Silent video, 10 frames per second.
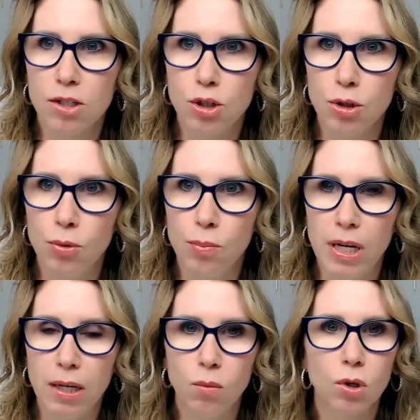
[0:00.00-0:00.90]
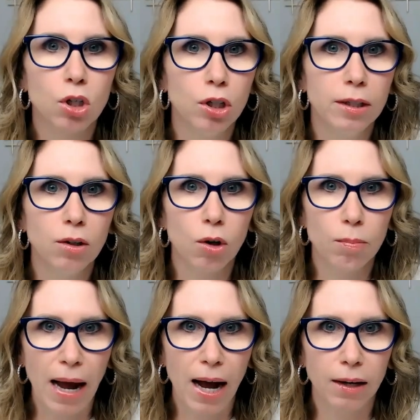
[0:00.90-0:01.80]
to mean we're good or
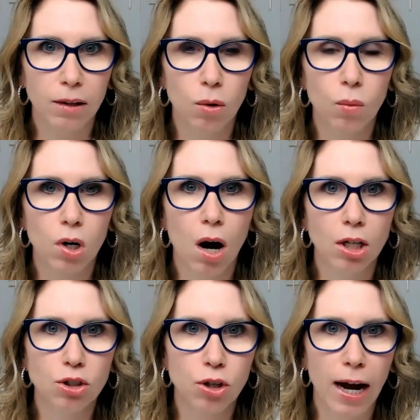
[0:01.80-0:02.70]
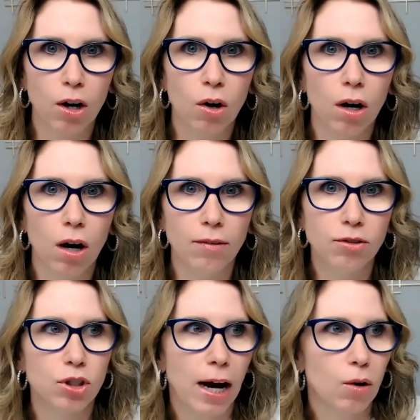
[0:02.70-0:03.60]
bad, or we're on track or
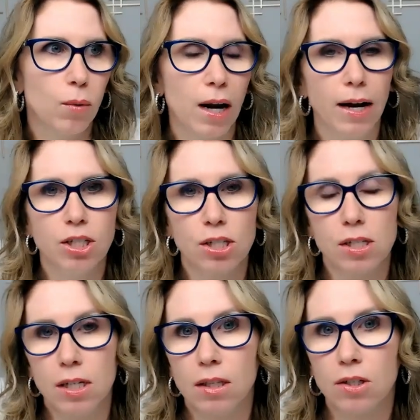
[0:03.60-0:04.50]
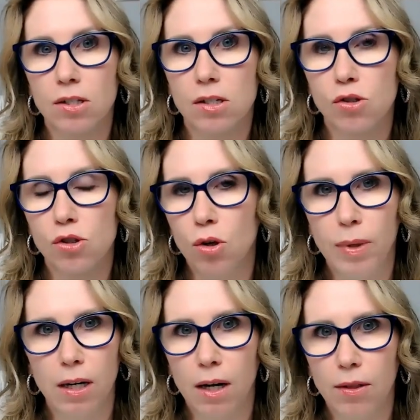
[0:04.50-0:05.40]
off track, when I just think there's so
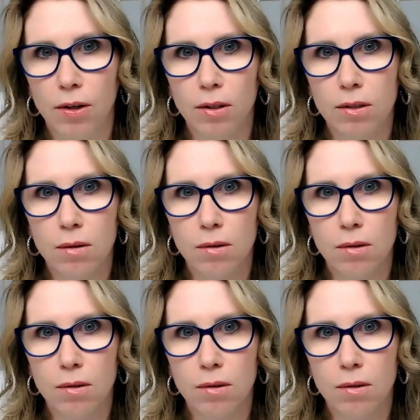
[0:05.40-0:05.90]
many other